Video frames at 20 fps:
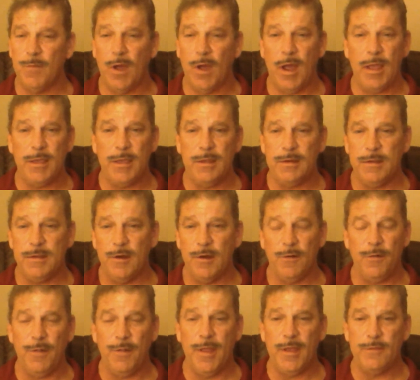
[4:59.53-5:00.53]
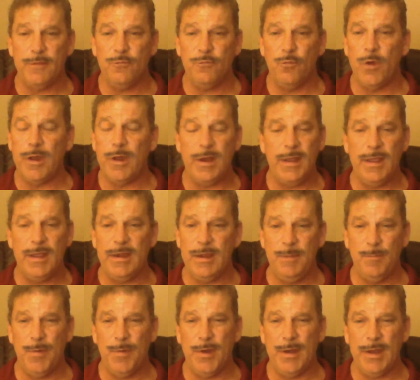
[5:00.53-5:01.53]
I could care less what
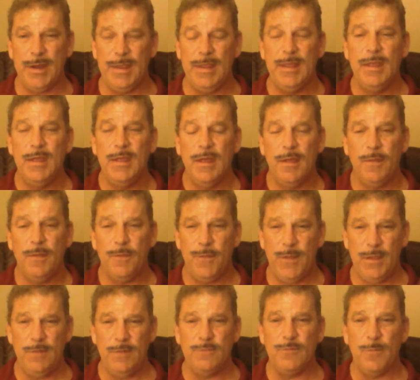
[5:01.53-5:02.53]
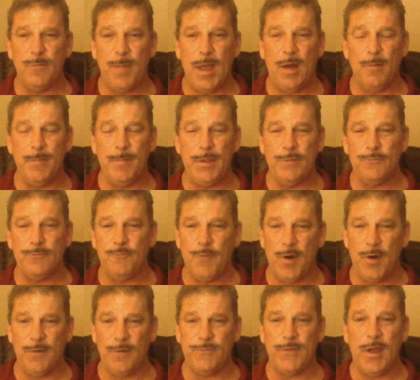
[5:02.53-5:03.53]
anybody thinks about me as
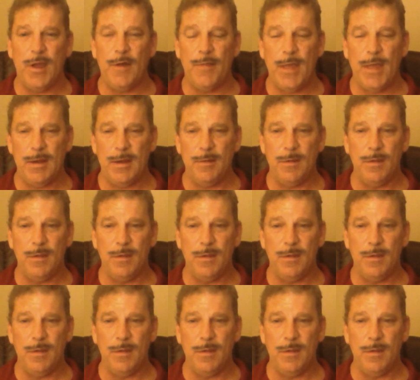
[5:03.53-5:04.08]
far as how that